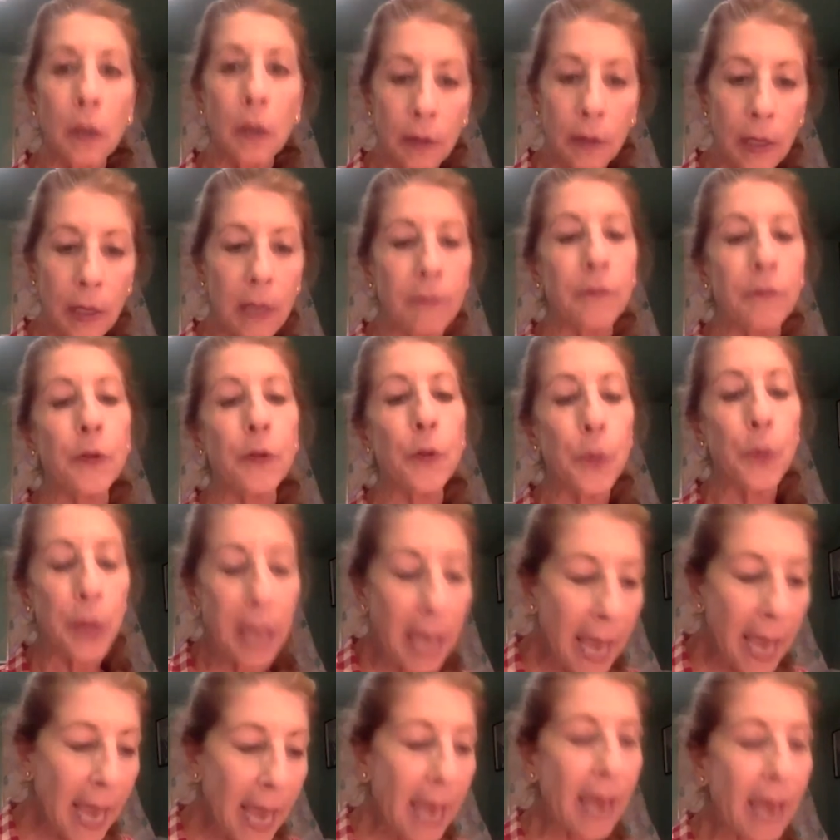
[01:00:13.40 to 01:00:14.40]
if you
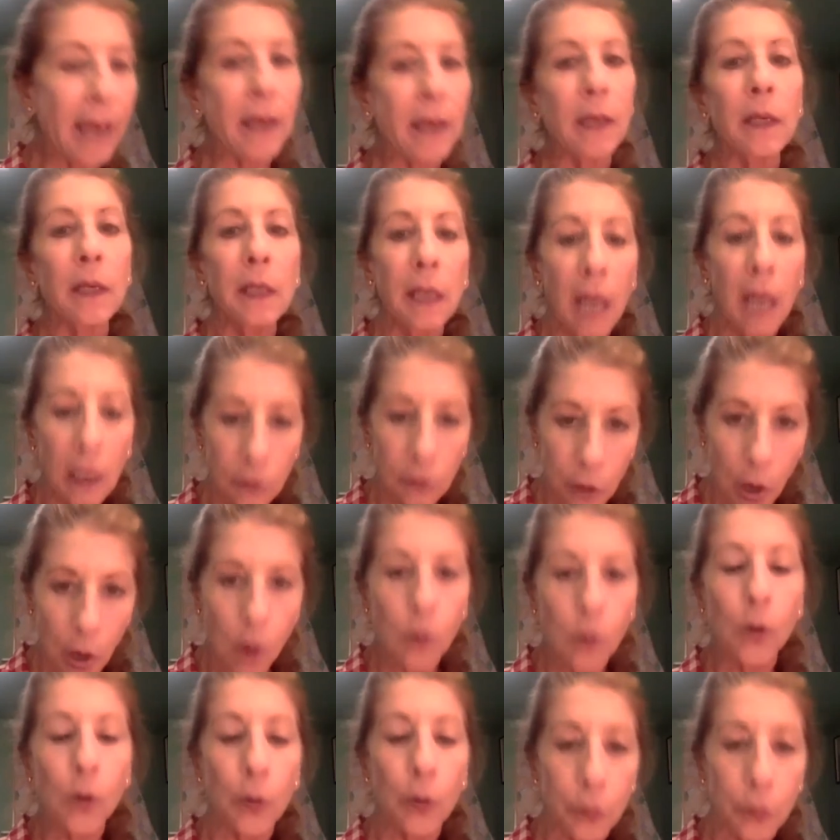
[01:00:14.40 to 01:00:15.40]
can, don't
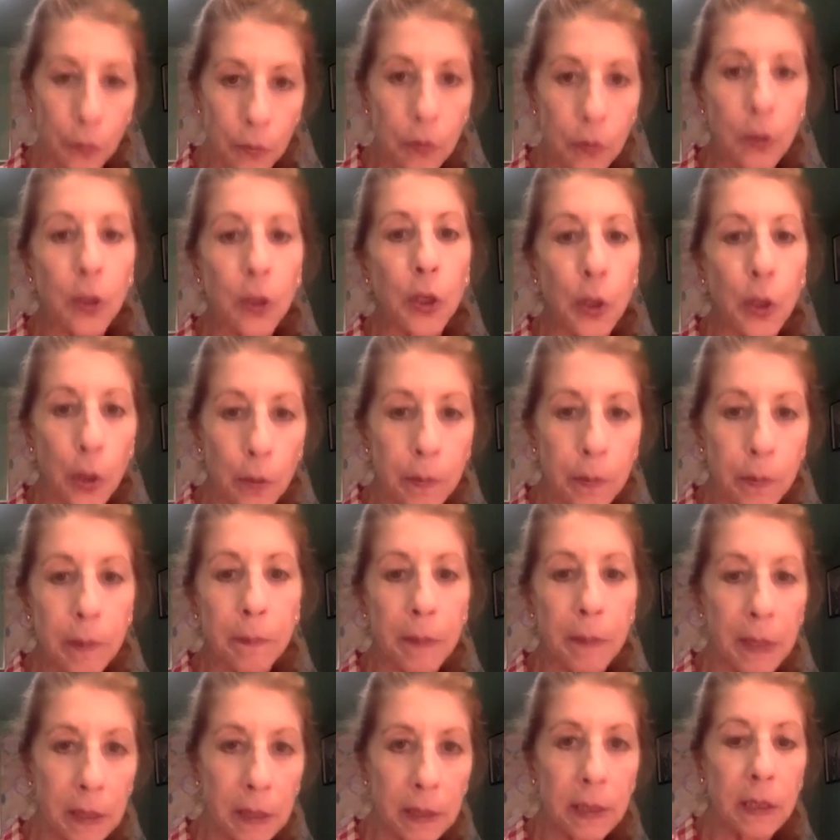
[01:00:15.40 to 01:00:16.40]
go through the Cuban
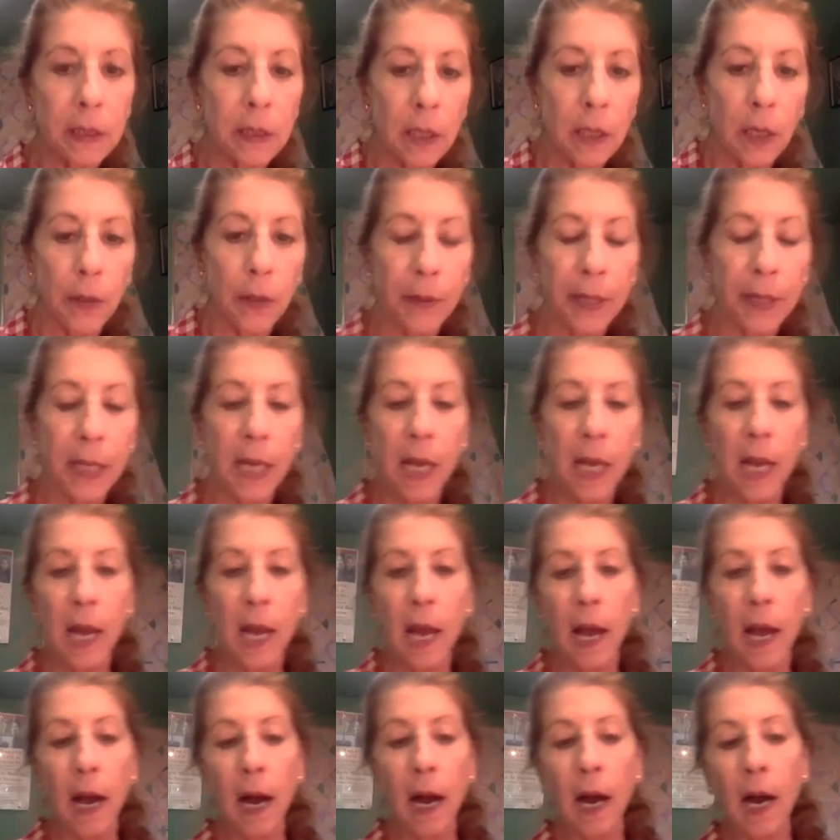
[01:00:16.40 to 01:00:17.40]
military.
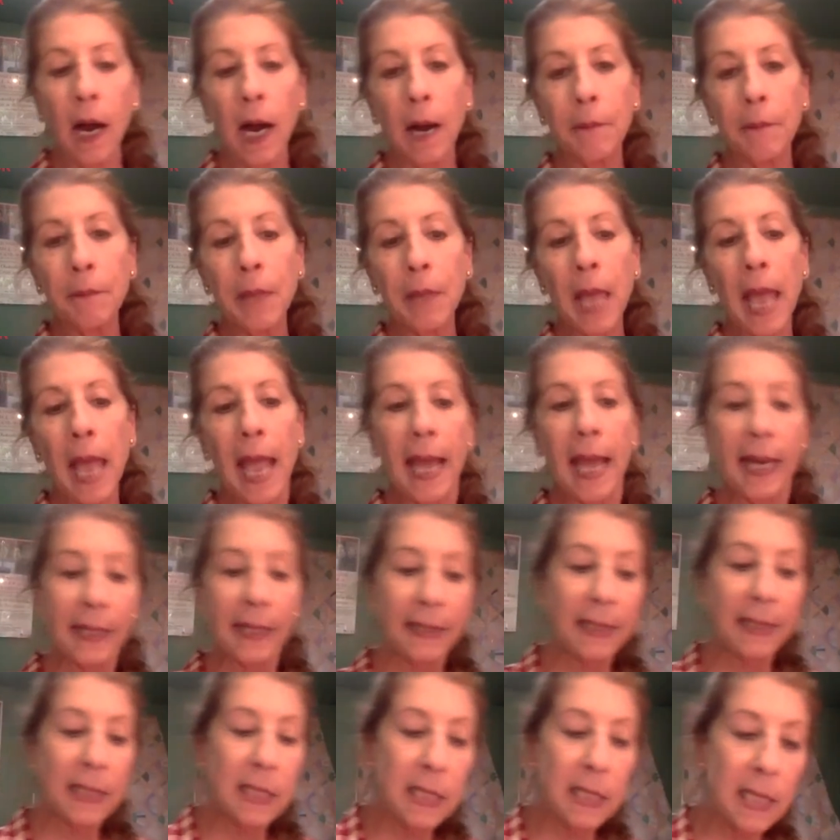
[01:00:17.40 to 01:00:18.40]
And at
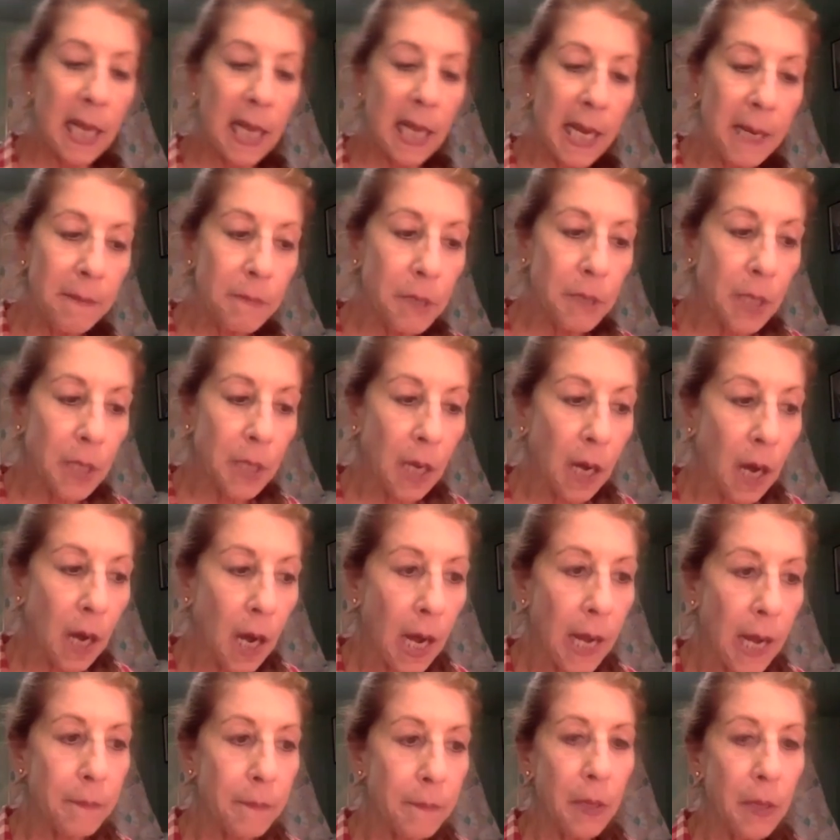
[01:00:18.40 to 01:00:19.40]
the same
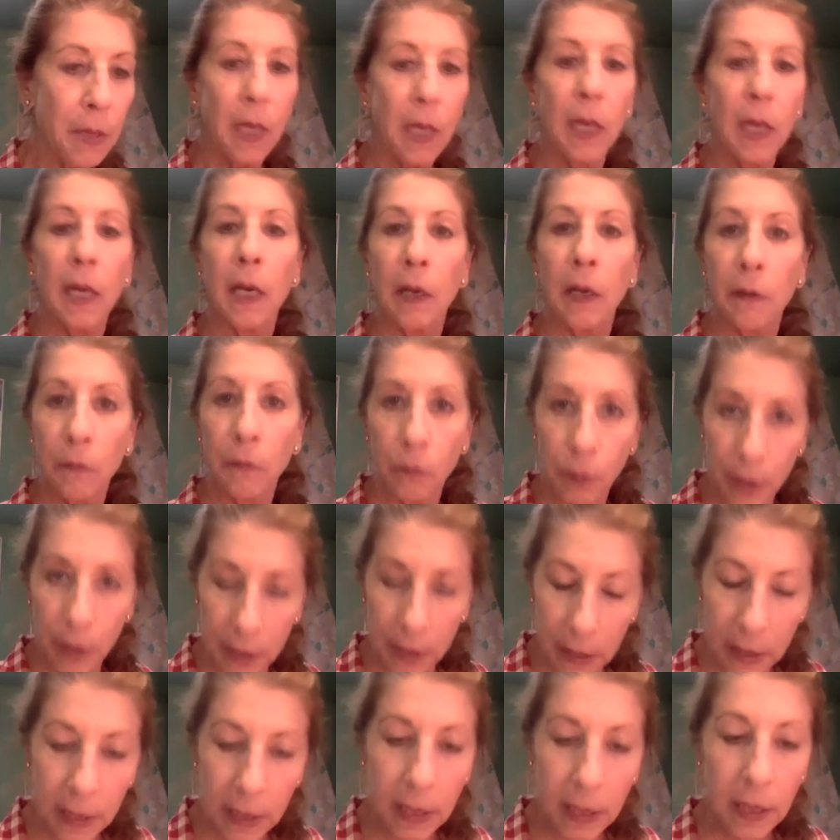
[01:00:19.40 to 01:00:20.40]
time,
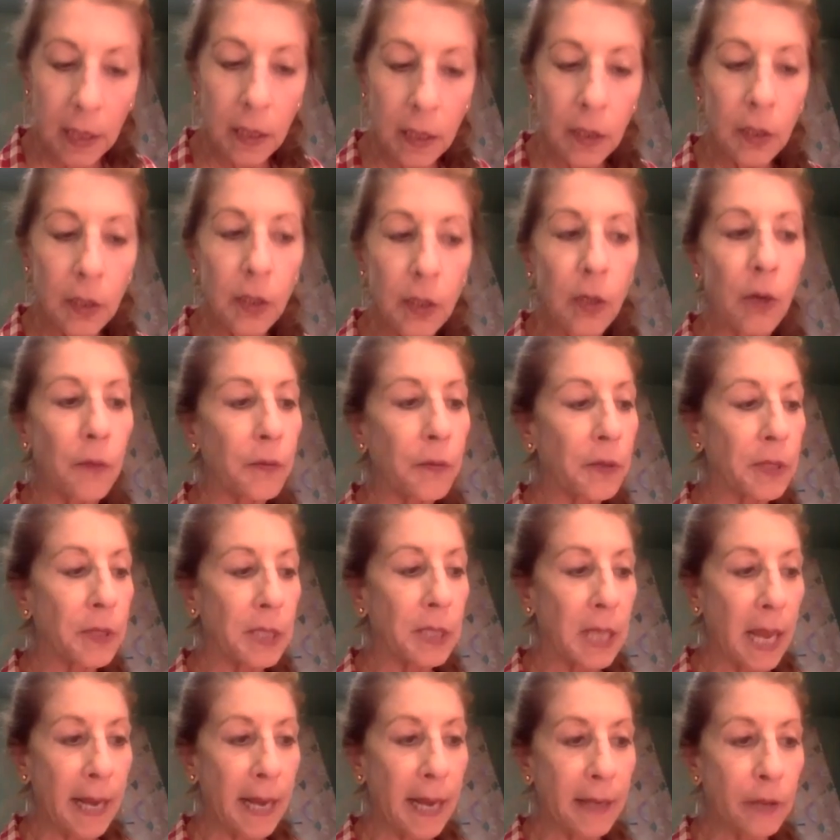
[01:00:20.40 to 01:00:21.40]
really, the
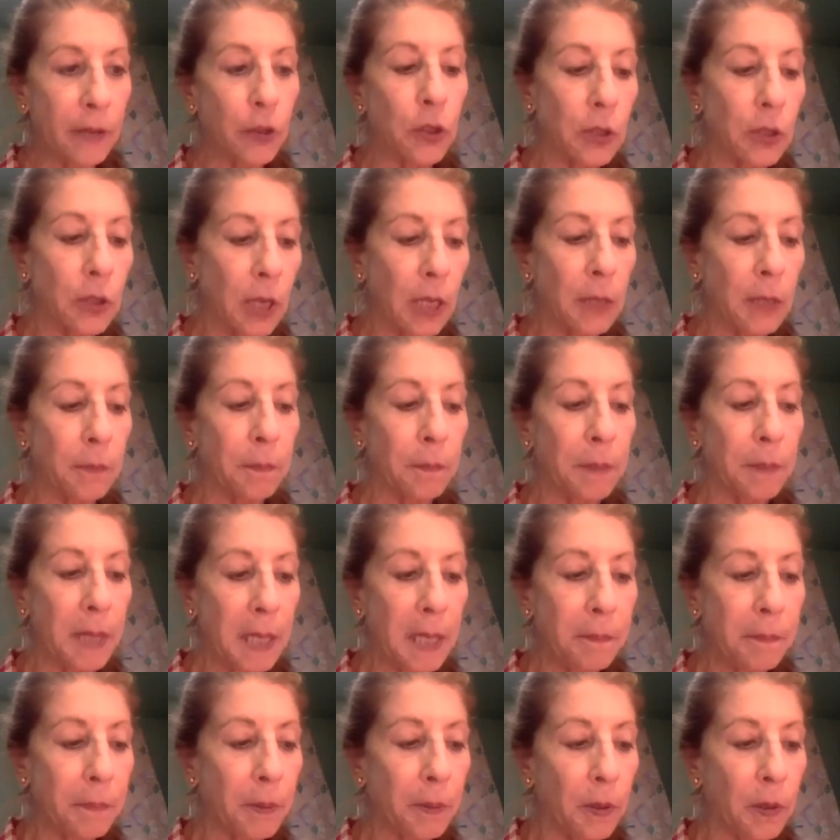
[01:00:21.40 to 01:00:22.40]
sanctions on
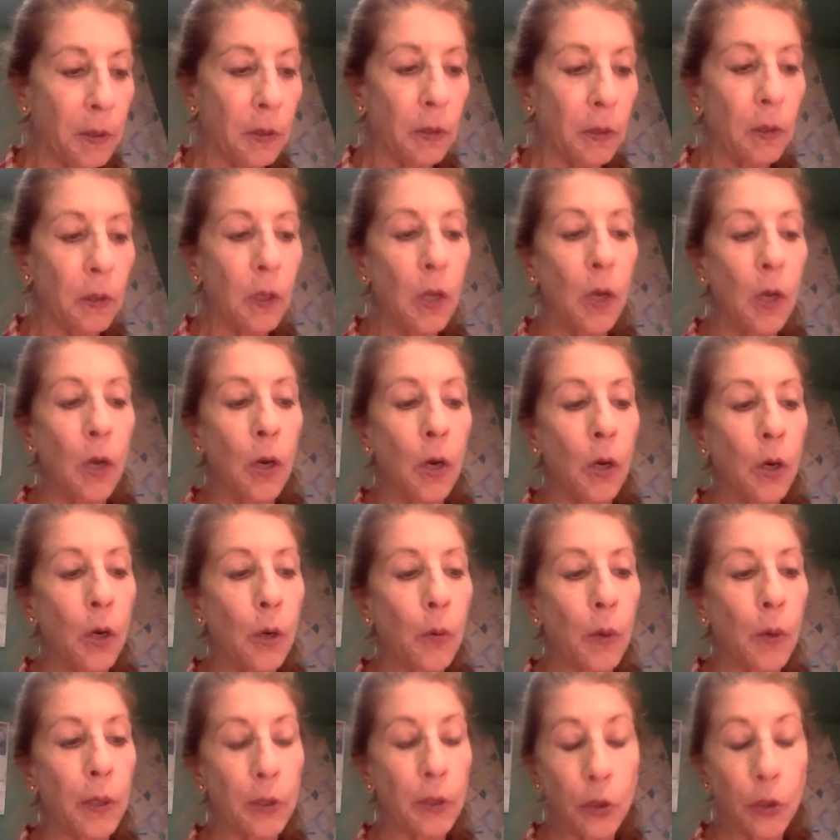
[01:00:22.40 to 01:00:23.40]
people who
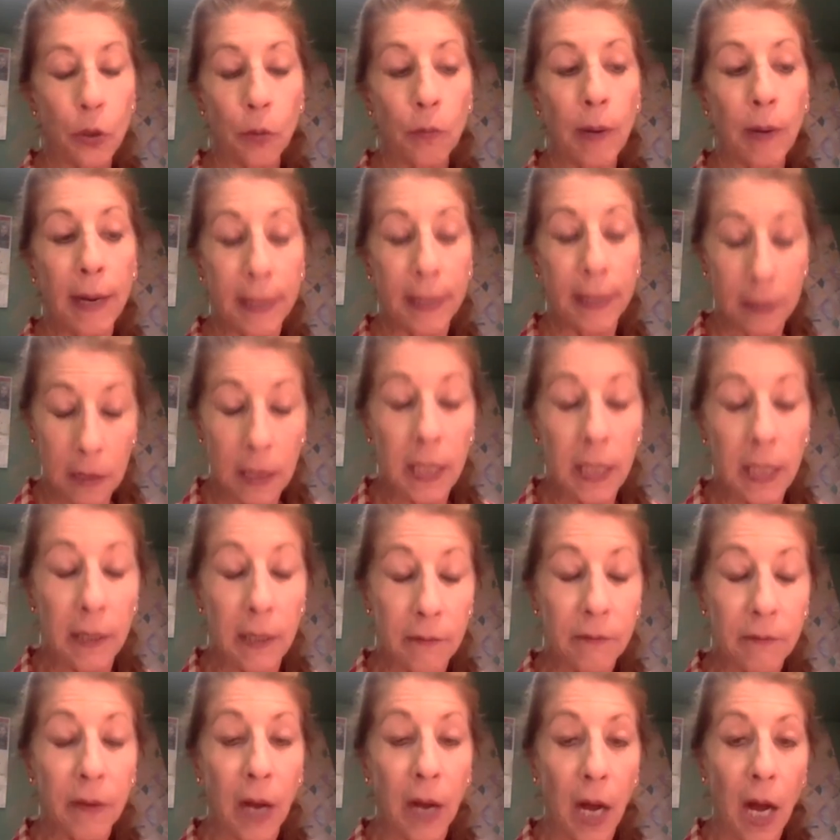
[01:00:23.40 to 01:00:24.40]
are directly
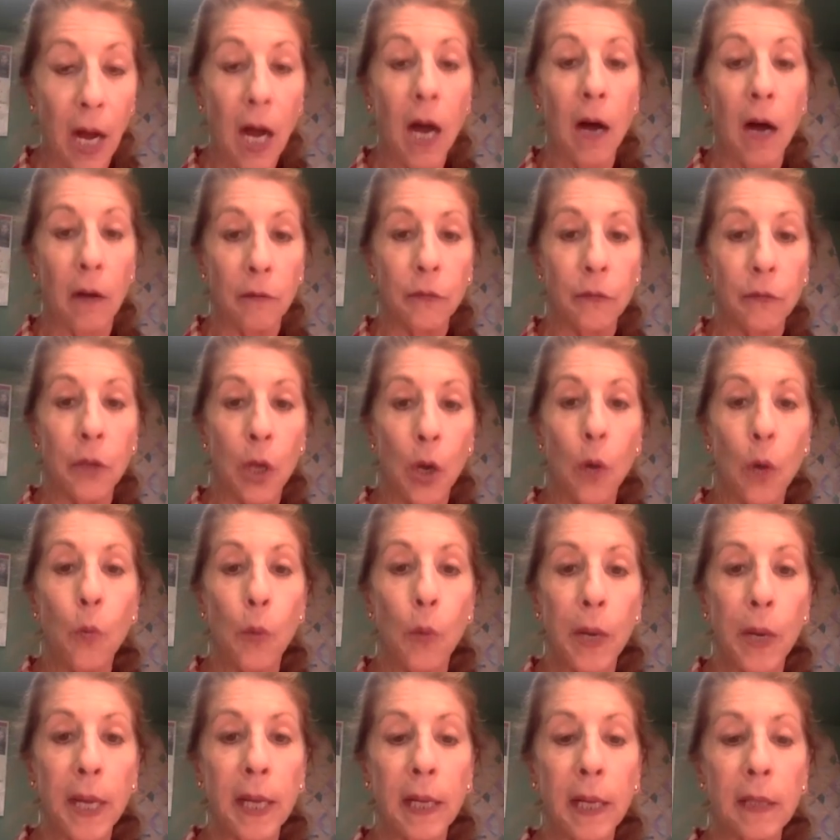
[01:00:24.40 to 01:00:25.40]
involved
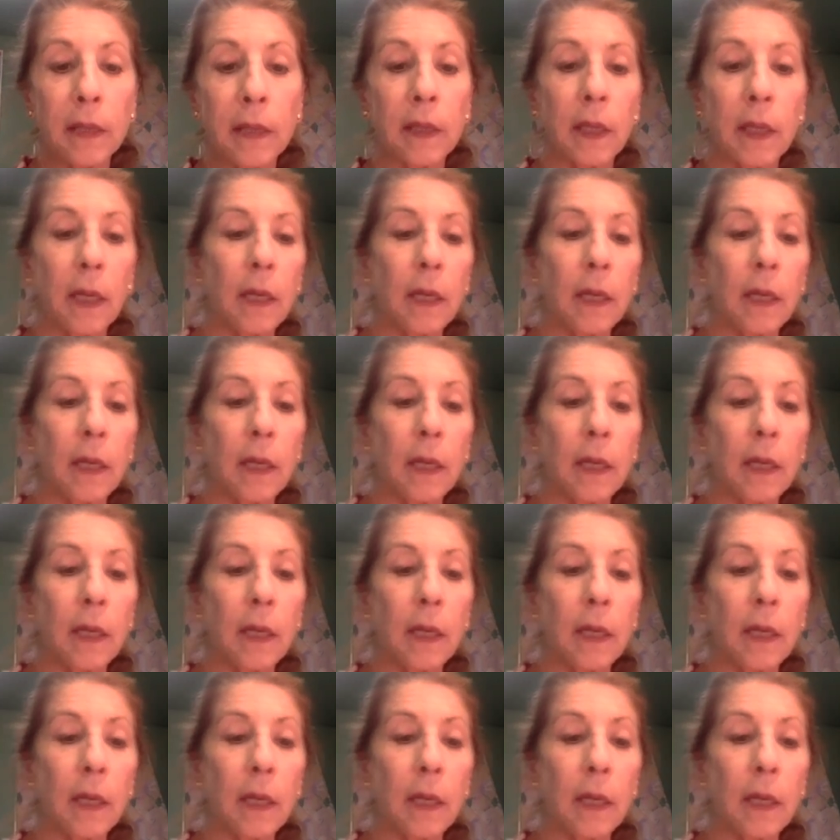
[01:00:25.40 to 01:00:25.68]
with